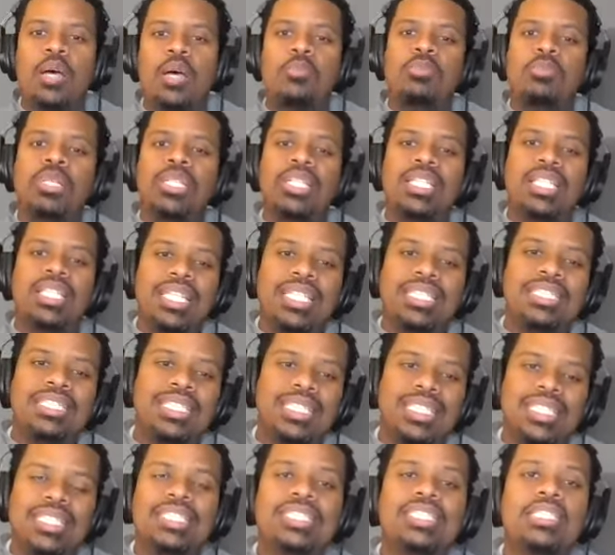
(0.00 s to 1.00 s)
But let's
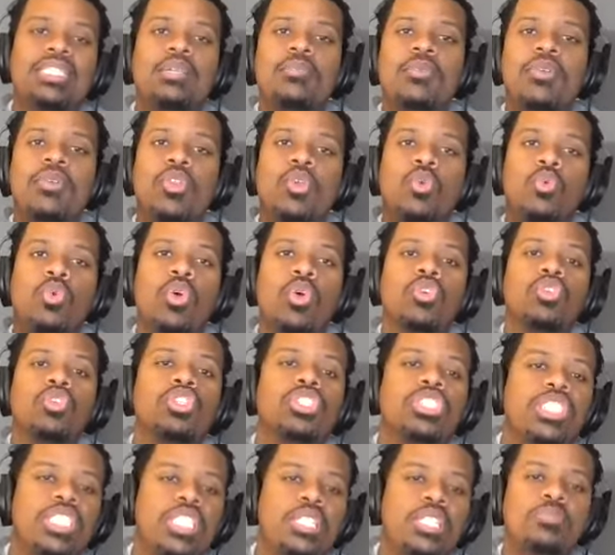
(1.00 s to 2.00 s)
list some of the role's
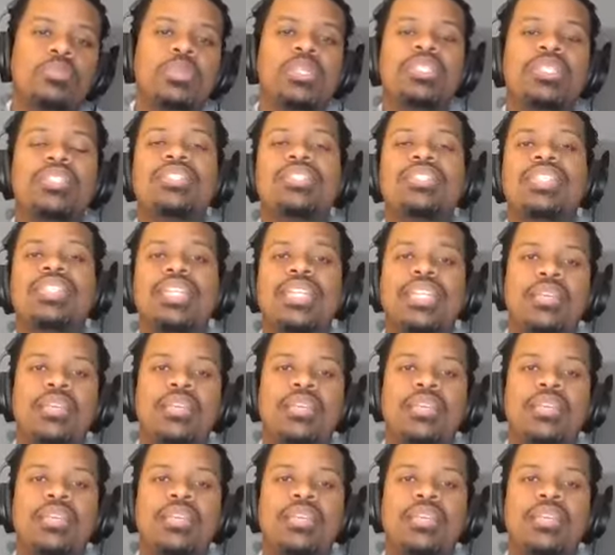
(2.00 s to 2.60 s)
deepest